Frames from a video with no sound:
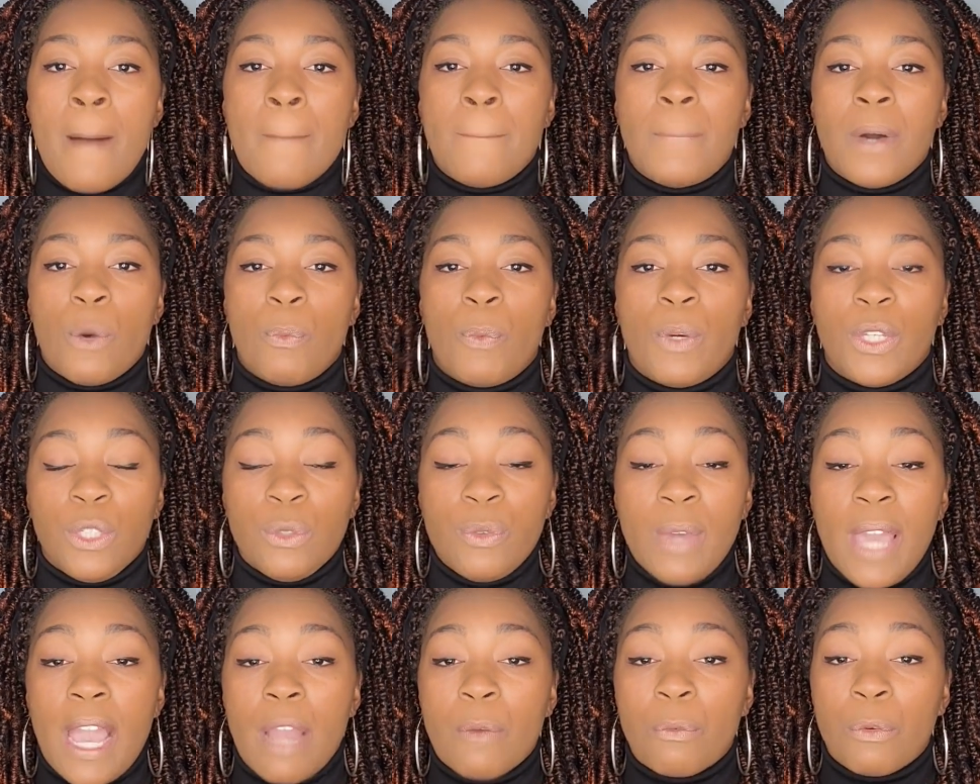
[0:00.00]
But when
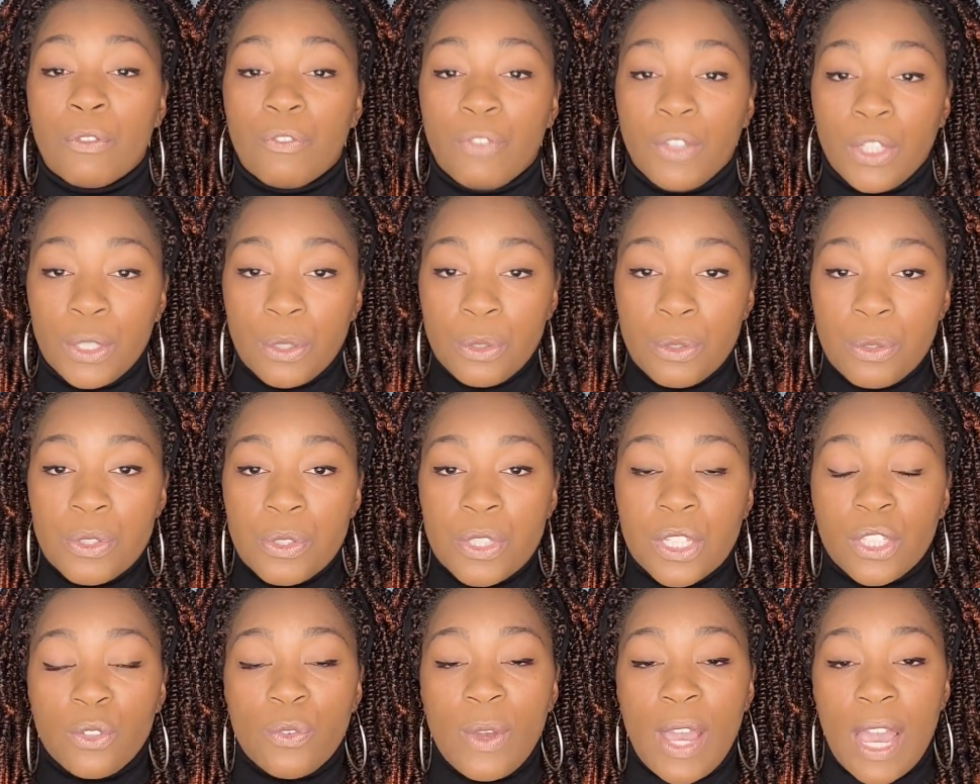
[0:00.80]
you have reviews
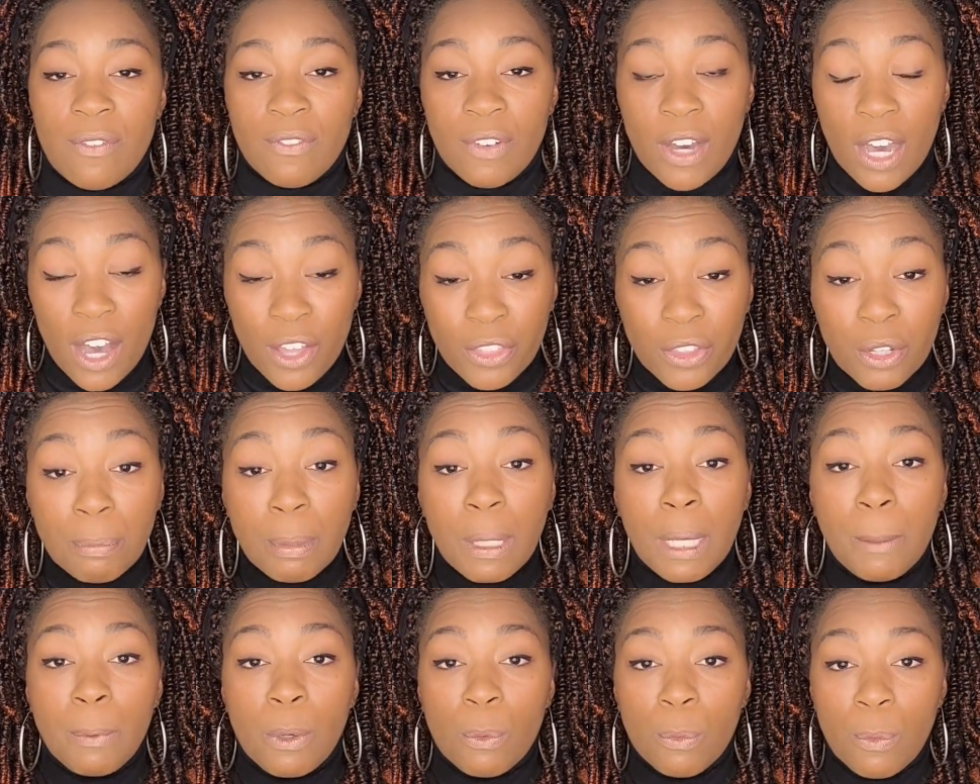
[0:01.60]
and you have other
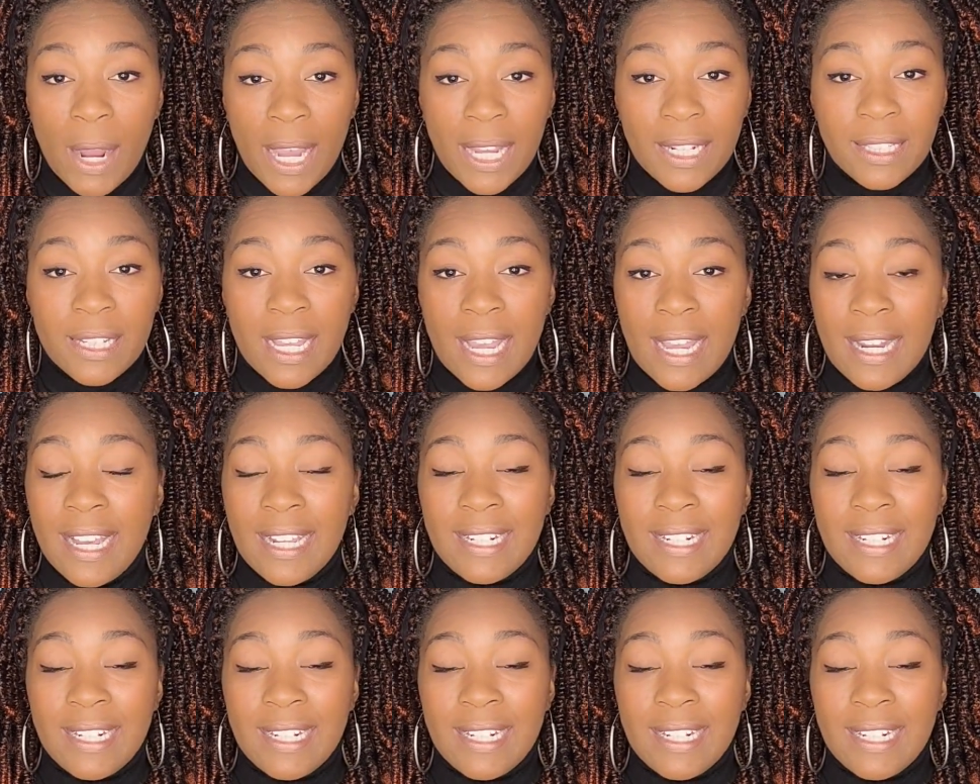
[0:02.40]
people writing that,